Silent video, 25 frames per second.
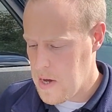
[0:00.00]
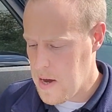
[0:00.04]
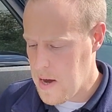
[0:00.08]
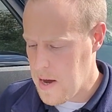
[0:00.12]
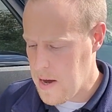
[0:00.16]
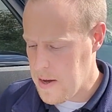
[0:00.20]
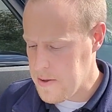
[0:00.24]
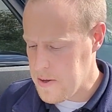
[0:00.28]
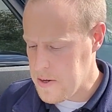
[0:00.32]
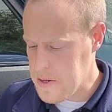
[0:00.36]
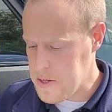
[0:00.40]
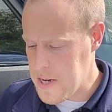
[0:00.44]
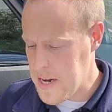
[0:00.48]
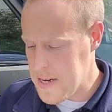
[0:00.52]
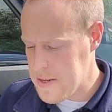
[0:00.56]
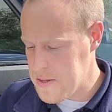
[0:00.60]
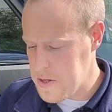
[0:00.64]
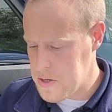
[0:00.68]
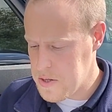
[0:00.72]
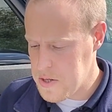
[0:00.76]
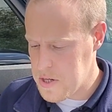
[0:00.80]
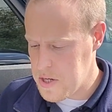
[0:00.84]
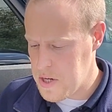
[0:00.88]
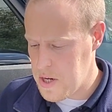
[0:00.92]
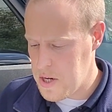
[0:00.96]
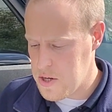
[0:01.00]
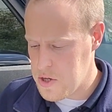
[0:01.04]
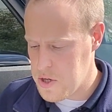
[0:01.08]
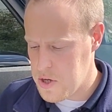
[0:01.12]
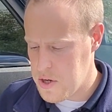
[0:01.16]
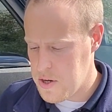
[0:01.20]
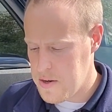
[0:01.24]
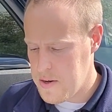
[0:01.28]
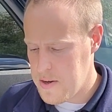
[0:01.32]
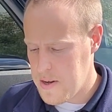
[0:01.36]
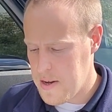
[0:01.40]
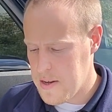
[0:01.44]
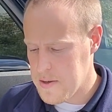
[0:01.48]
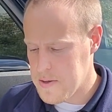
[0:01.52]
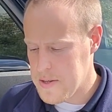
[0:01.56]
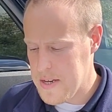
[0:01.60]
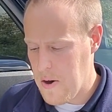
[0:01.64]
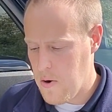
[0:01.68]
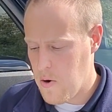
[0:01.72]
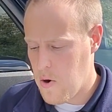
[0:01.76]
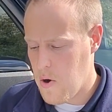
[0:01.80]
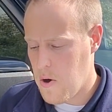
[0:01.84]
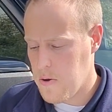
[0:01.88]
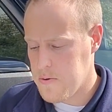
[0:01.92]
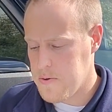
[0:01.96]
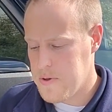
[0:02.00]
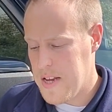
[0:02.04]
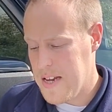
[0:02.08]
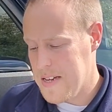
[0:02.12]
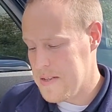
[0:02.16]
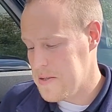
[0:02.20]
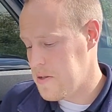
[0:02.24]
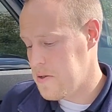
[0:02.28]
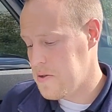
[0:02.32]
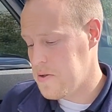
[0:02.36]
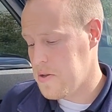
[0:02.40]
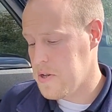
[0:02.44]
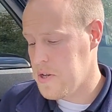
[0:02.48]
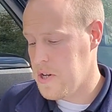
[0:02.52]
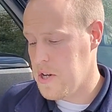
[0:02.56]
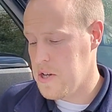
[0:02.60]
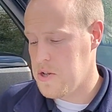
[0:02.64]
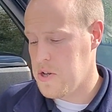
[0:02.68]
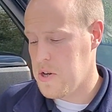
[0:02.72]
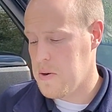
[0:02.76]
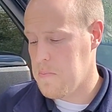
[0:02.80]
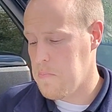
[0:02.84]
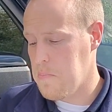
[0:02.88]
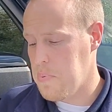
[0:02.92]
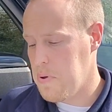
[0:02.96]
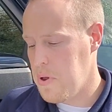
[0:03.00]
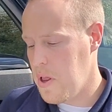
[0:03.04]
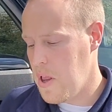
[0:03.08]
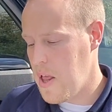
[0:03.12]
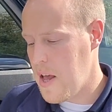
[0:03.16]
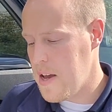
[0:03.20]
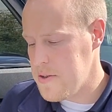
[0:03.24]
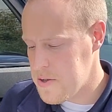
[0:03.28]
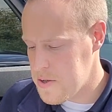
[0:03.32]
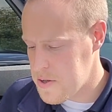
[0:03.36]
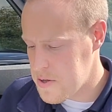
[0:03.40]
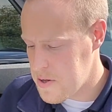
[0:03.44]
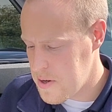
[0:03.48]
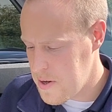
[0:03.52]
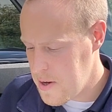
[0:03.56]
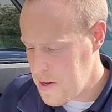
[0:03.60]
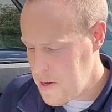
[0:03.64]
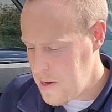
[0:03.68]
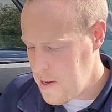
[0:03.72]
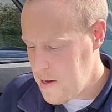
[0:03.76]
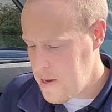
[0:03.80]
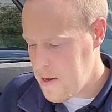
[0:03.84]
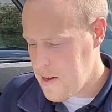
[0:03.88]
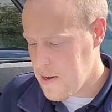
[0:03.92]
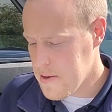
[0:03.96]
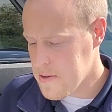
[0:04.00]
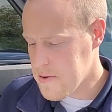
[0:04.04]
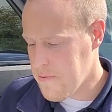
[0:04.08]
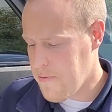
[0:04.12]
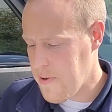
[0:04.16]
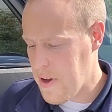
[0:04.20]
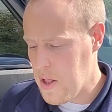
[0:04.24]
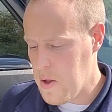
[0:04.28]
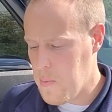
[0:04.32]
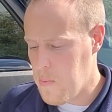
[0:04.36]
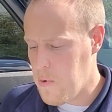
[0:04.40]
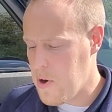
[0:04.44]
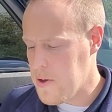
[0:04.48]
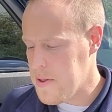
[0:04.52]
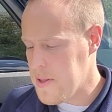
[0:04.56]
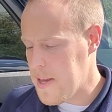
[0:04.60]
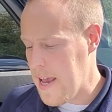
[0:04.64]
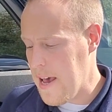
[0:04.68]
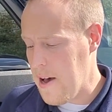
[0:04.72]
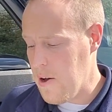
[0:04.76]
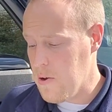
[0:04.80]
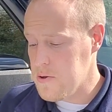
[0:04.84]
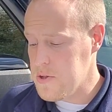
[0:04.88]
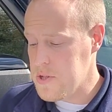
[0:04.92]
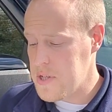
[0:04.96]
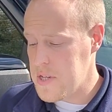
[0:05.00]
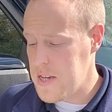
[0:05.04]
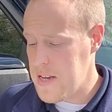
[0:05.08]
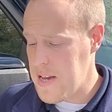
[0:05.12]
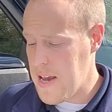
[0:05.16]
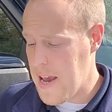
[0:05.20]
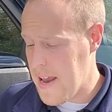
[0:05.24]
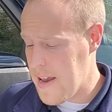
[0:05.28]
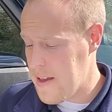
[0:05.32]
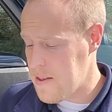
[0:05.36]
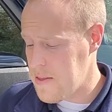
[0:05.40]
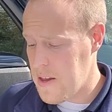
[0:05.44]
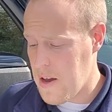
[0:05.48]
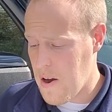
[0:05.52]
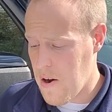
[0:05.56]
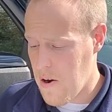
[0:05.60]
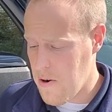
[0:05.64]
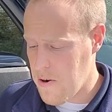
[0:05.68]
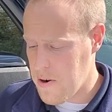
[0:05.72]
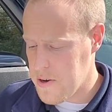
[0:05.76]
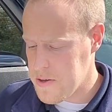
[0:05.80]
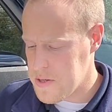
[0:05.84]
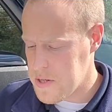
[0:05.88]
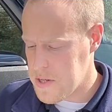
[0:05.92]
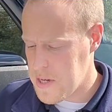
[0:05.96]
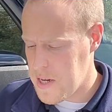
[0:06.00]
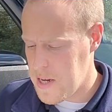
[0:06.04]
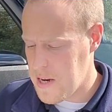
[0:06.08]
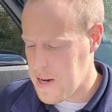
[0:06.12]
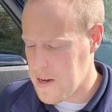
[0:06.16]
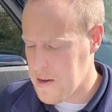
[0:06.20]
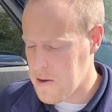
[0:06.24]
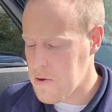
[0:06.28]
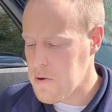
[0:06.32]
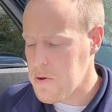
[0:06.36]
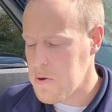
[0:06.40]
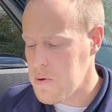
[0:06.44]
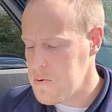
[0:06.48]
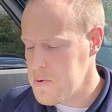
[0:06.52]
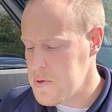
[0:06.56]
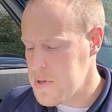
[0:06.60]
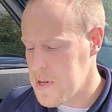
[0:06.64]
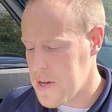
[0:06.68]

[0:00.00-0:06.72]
the Texas Edition is now called Texas Edition Plus. It's available on the LT and the RST. It includes the